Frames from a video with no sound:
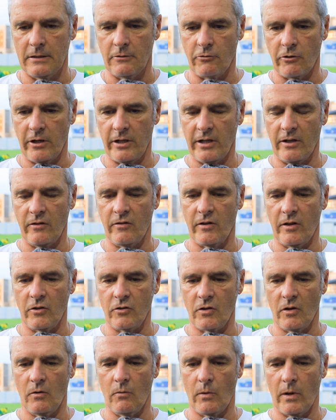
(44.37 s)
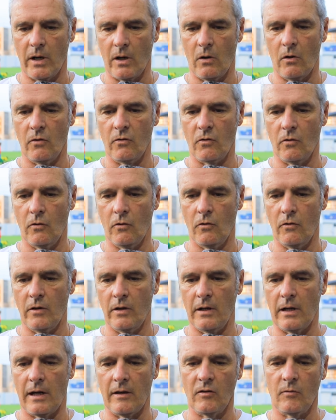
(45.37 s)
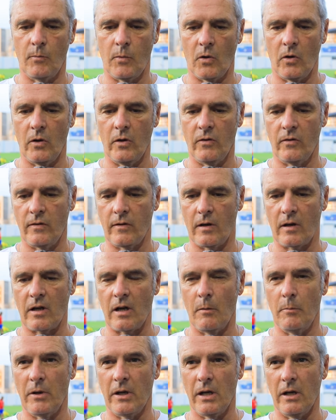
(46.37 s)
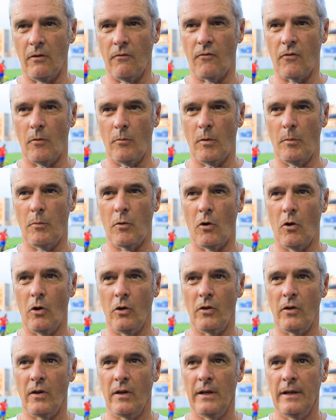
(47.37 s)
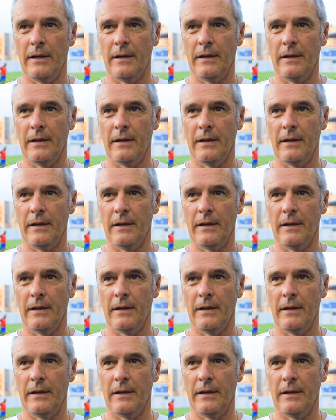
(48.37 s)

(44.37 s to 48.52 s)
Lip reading: training session where also the last boys are coming in from abroad.